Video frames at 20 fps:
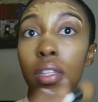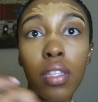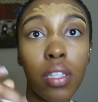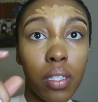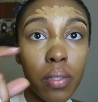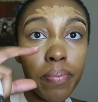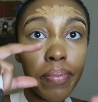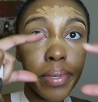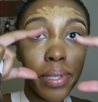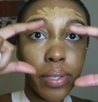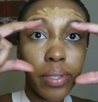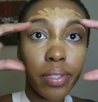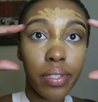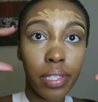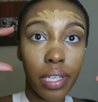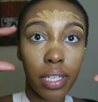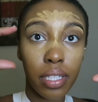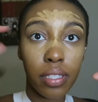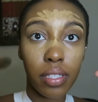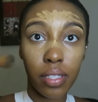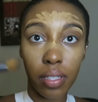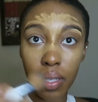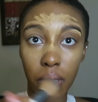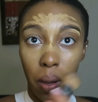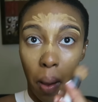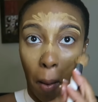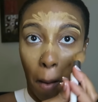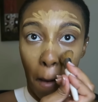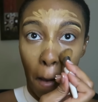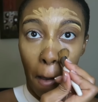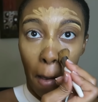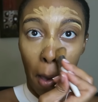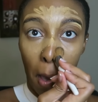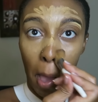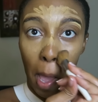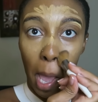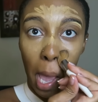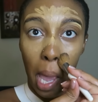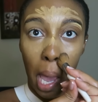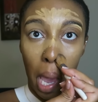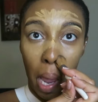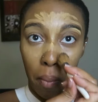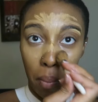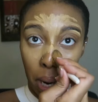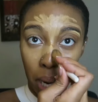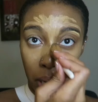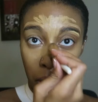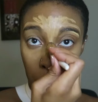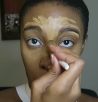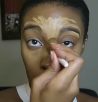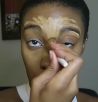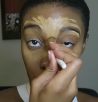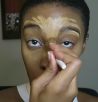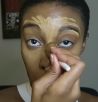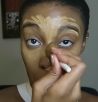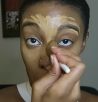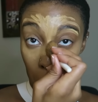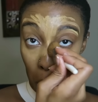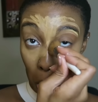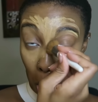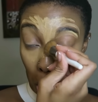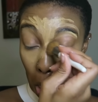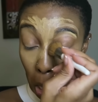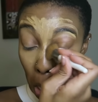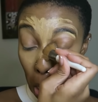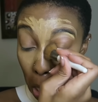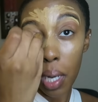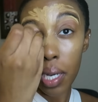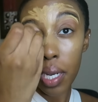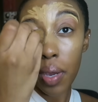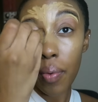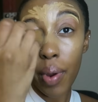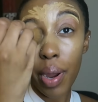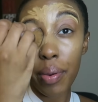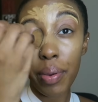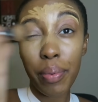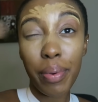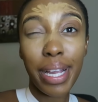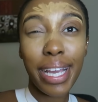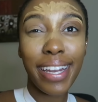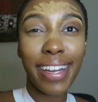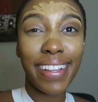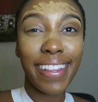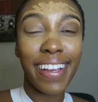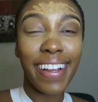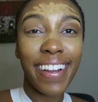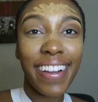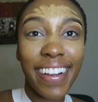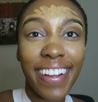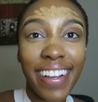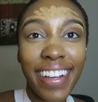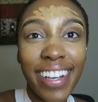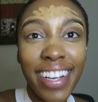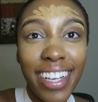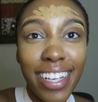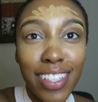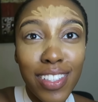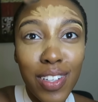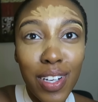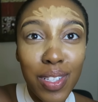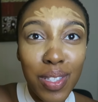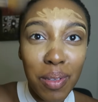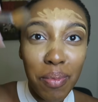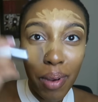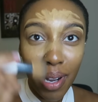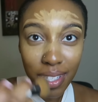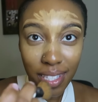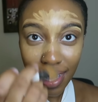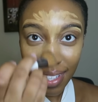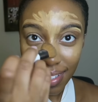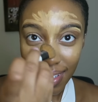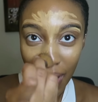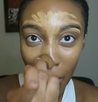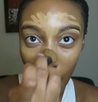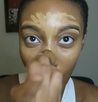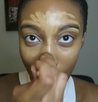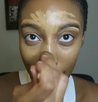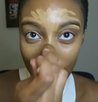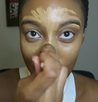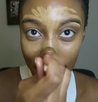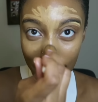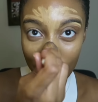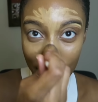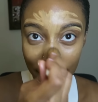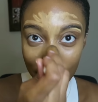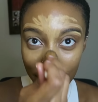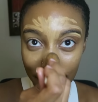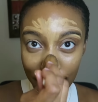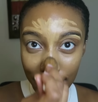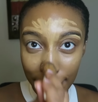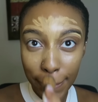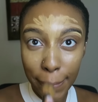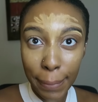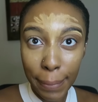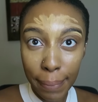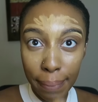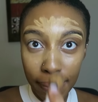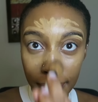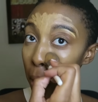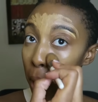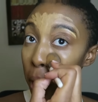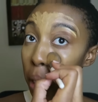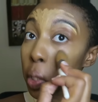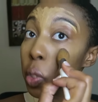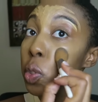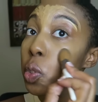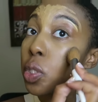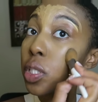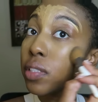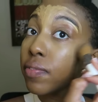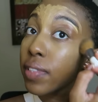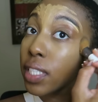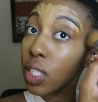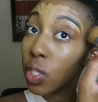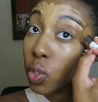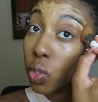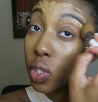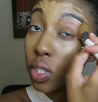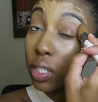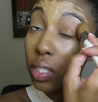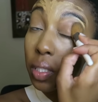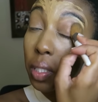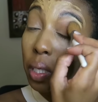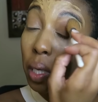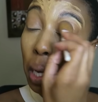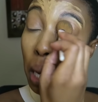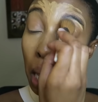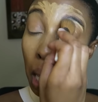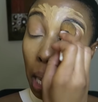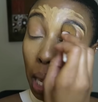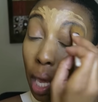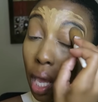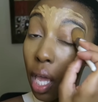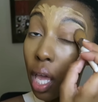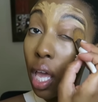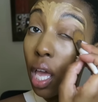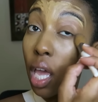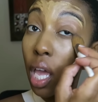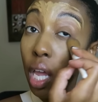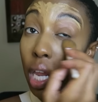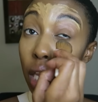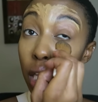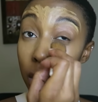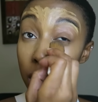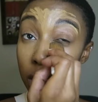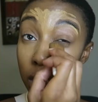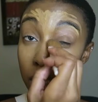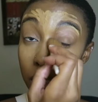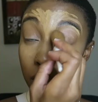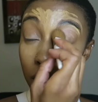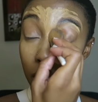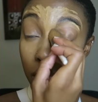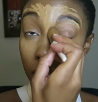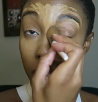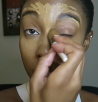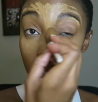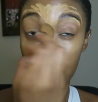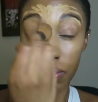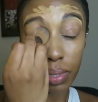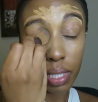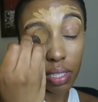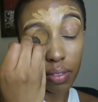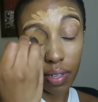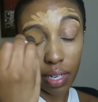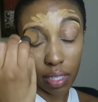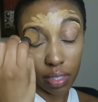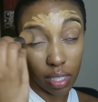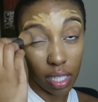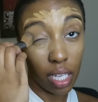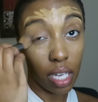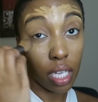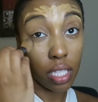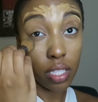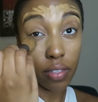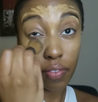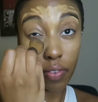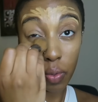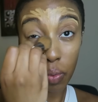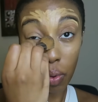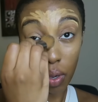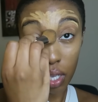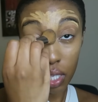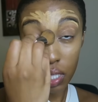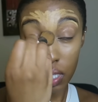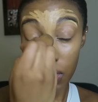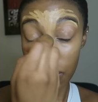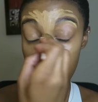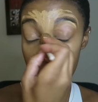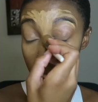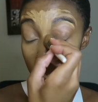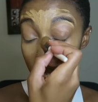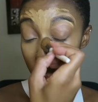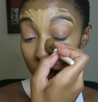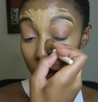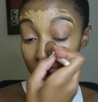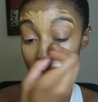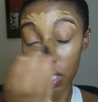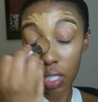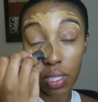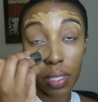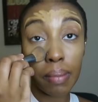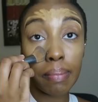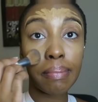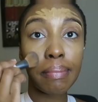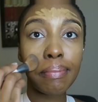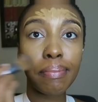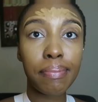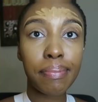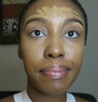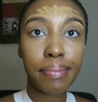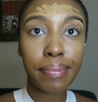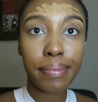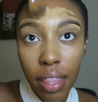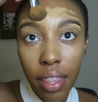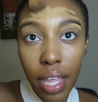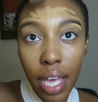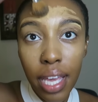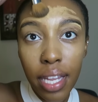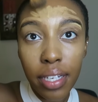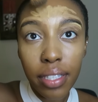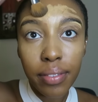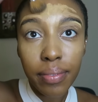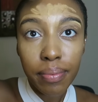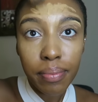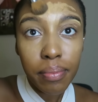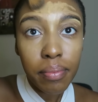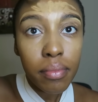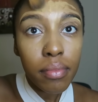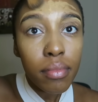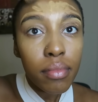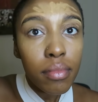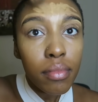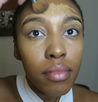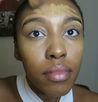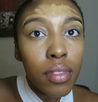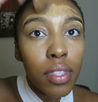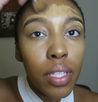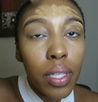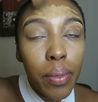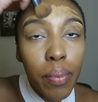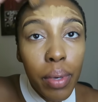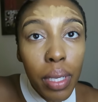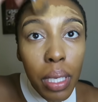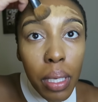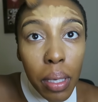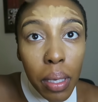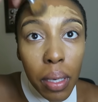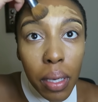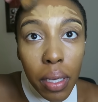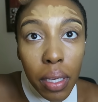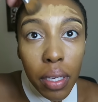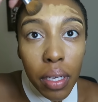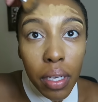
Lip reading: this middle section, and my nose. Don't worry, we're getting there. Trust the process. But good, very good. And you can just do like a little bit around the eyes if you want, but not too much. Then you wanna